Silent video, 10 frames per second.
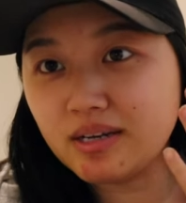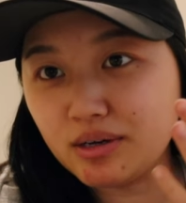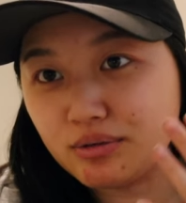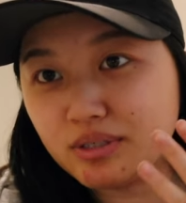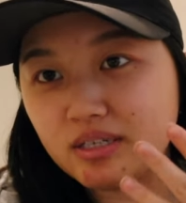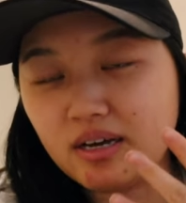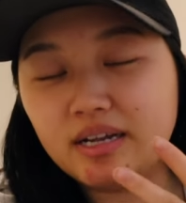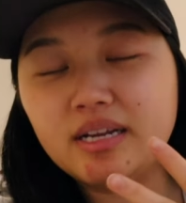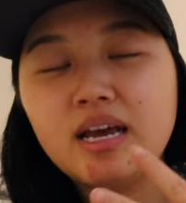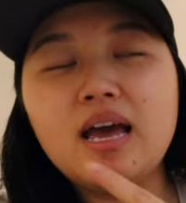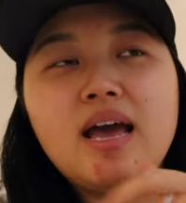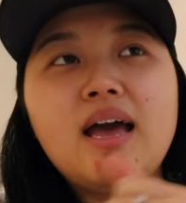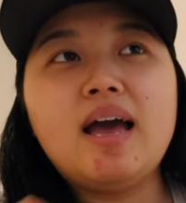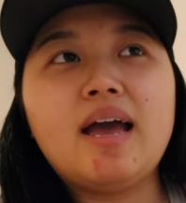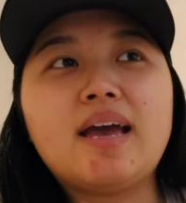nails done
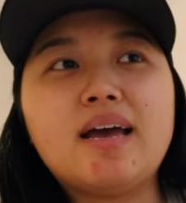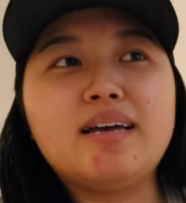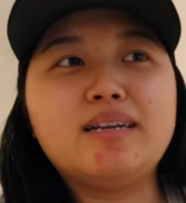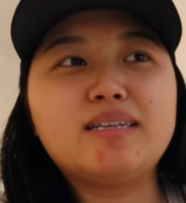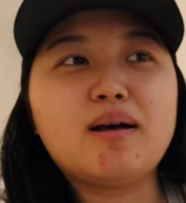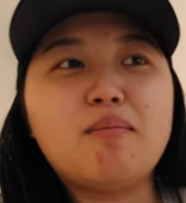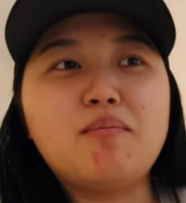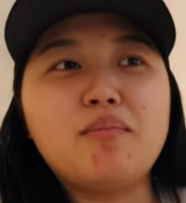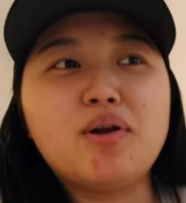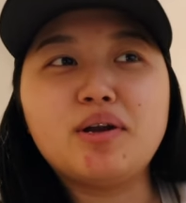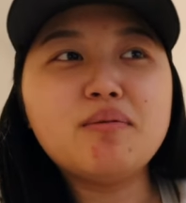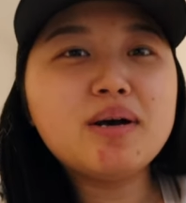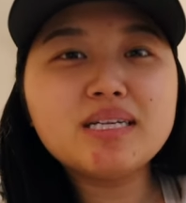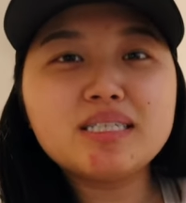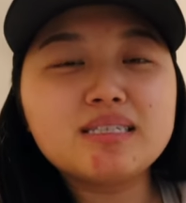and none of my